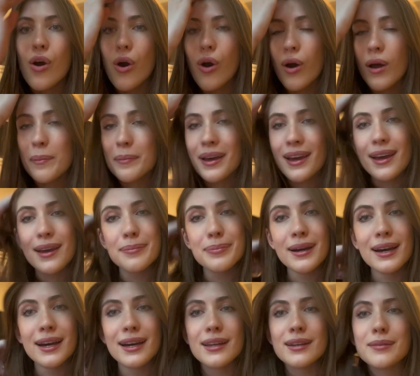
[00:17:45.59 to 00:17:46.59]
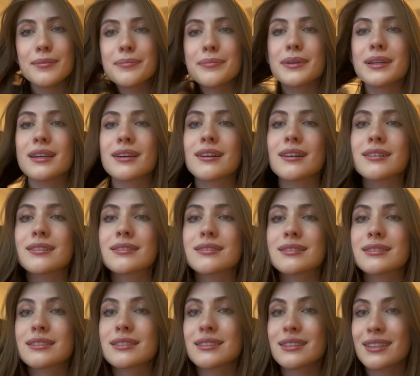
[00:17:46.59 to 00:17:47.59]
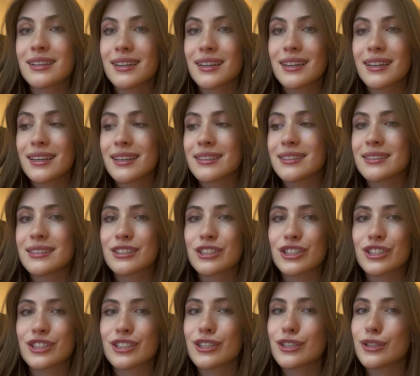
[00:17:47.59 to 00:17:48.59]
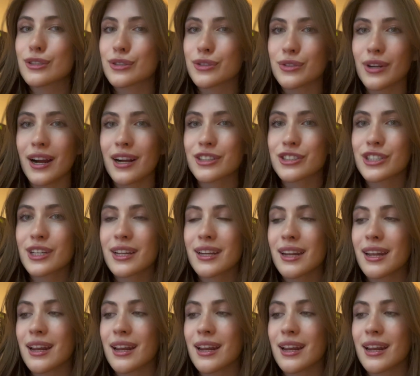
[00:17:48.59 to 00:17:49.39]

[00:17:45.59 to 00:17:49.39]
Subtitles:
on my iPad because it's just a distraction.